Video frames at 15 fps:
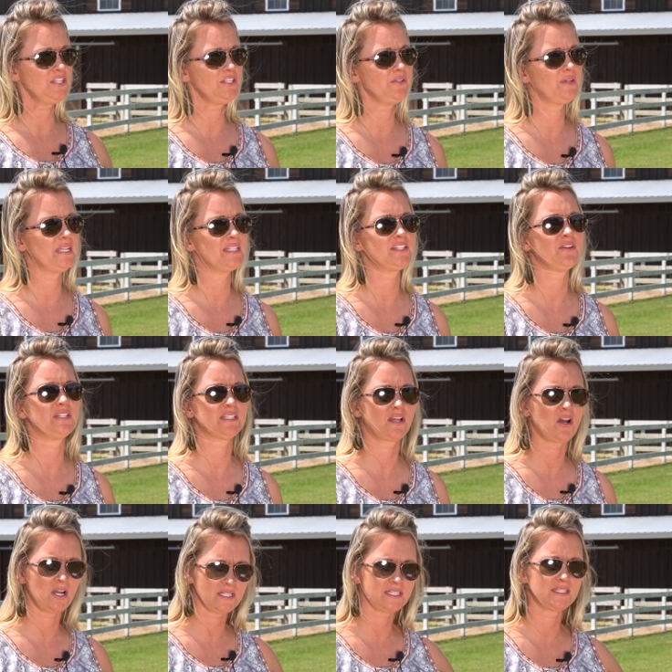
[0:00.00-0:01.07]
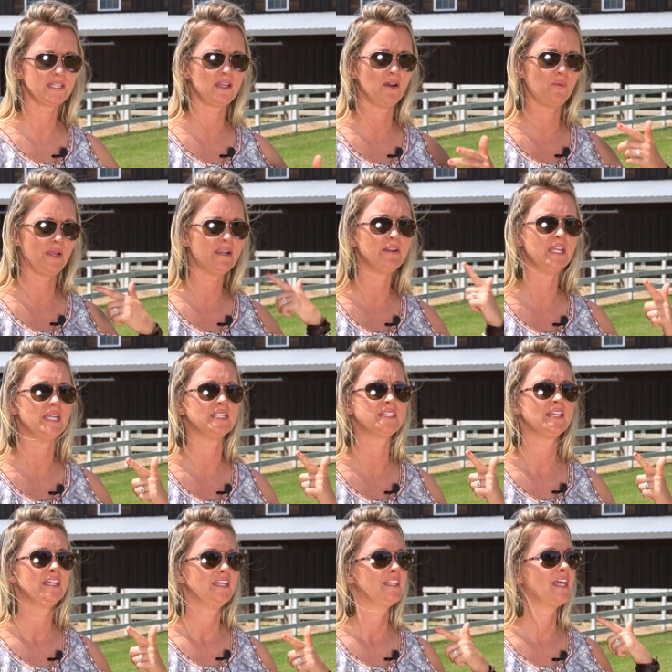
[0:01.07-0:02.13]
to do it. And so it's a constant awareness
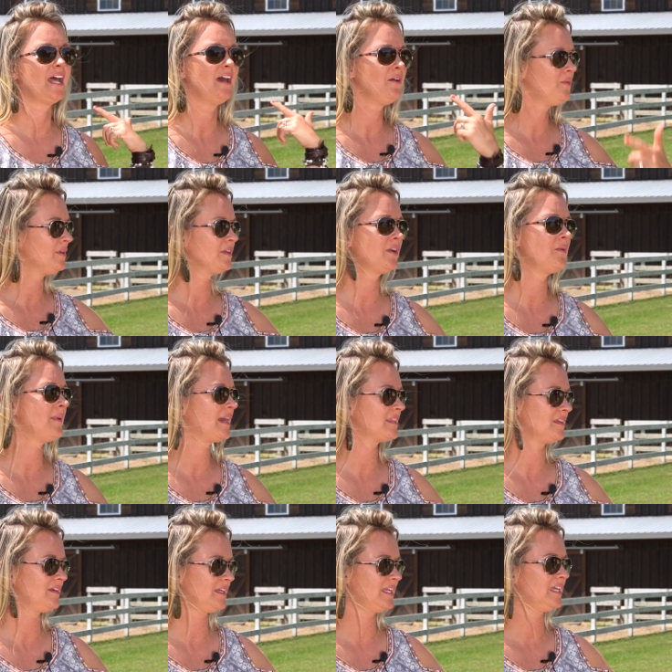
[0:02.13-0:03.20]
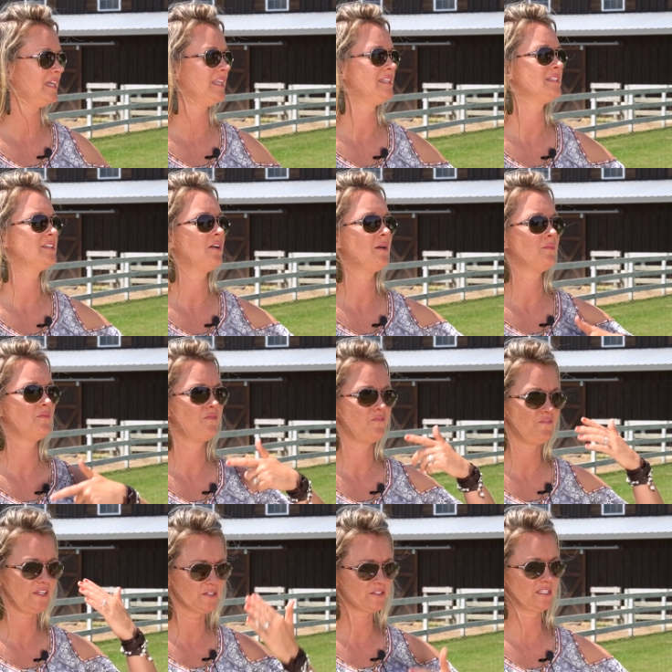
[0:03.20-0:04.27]
that I don't want to go back there again. And so I'm
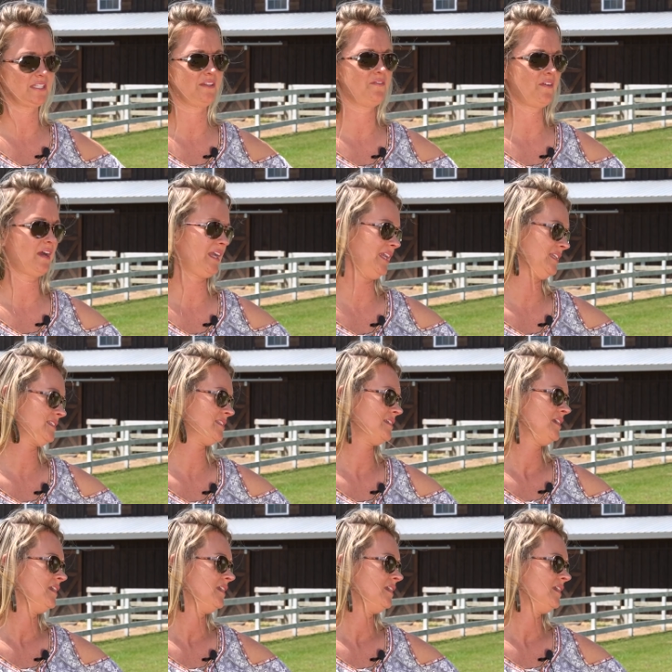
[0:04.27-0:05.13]
fiercely fight